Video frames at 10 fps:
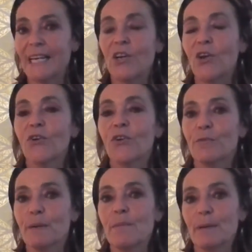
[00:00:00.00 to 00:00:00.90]
a lot
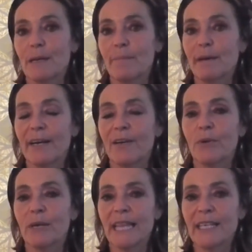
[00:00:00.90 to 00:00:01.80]
of people
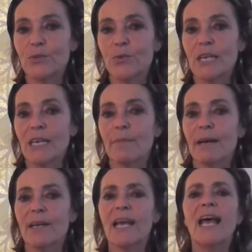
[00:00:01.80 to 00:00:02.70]
about when they're talking
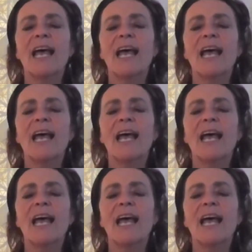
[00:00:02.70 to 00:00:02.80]
about,